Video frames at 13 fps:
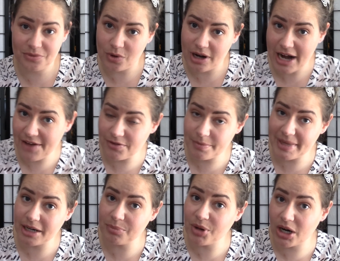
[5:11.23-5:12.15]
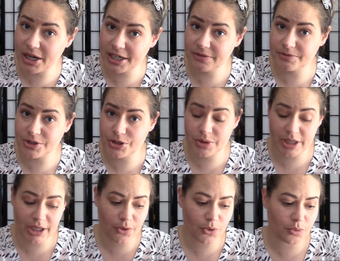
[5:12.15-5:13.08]
or have them at a party if you're
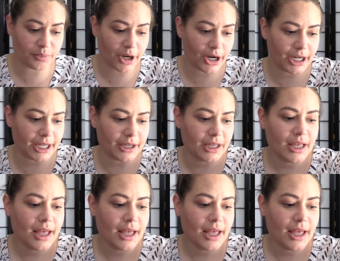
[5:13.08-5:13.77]
doing a home party,